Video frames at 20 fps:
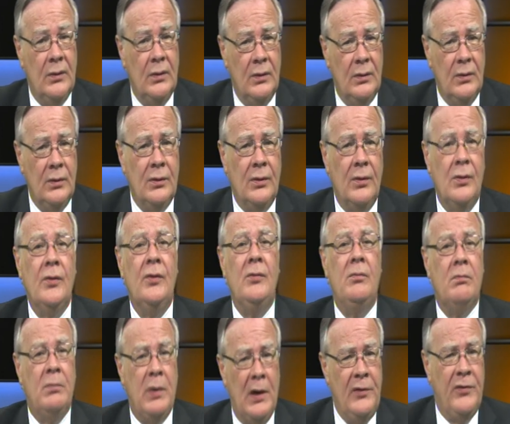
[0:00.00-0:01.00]
Or
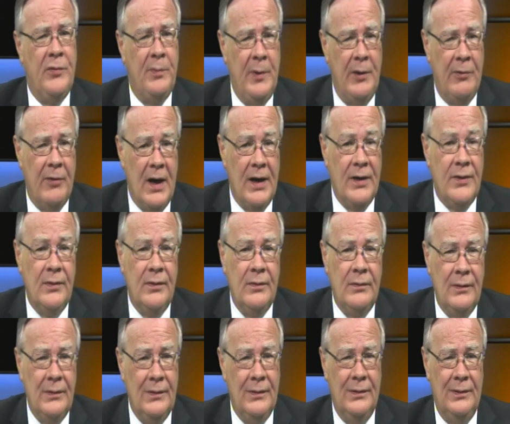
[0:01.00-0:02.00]
could both be right?
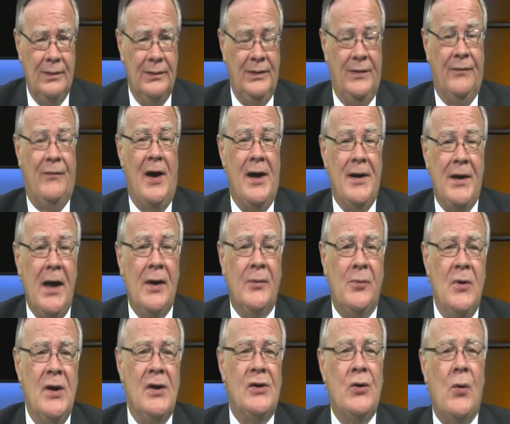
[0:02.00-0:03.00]
To find out,
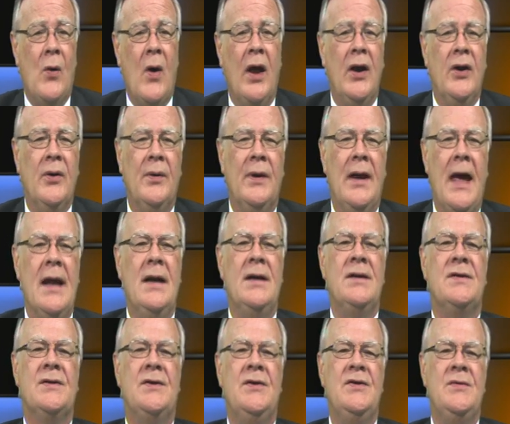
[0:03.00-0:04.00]
we're talking to an
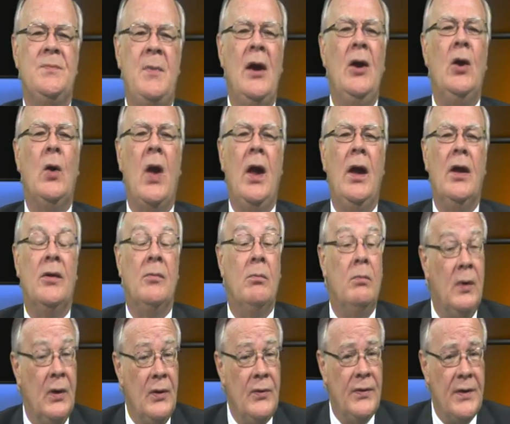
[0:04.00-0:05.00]
analyst who's been looking at
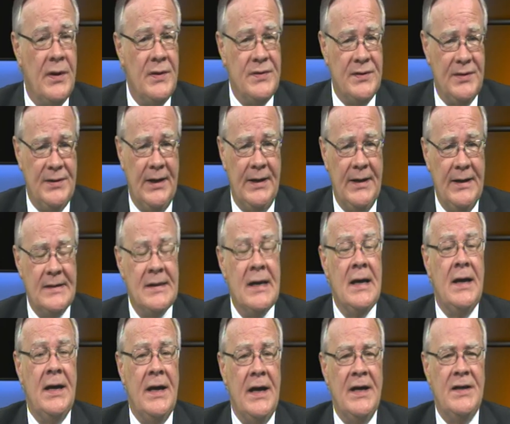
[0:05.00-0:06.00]
both those studies.
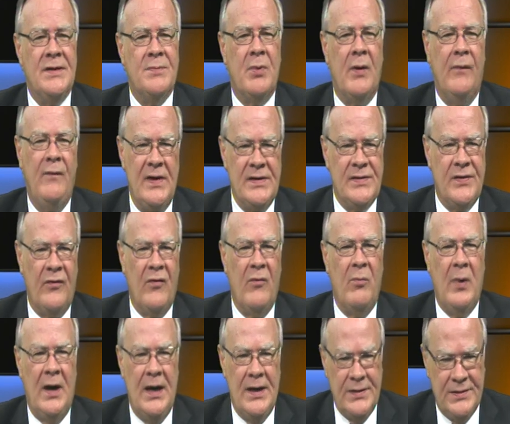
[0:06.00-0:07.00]
He's Professor of
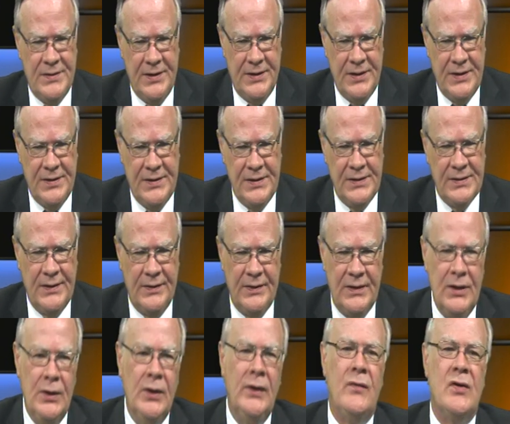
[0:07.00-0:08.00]
Biostatistics at the
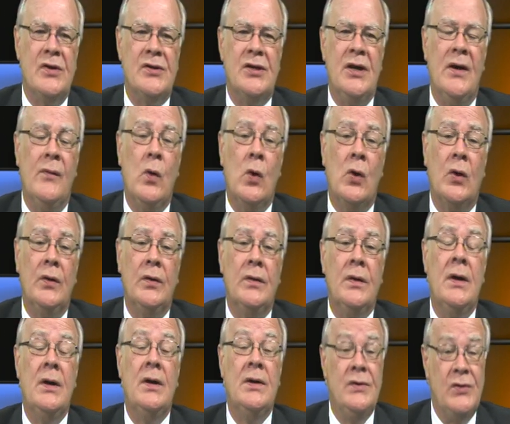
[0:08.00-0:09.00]
University of Auckland,
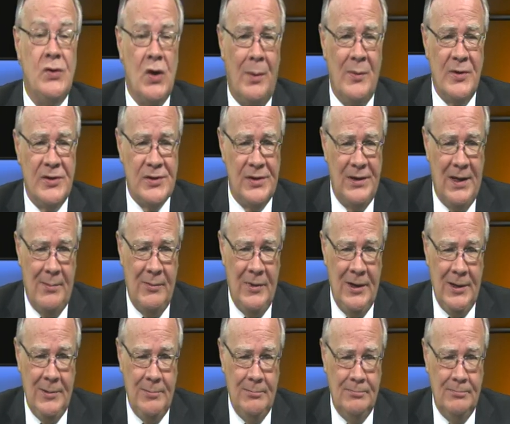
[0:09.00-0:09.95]
Thomas Lumley.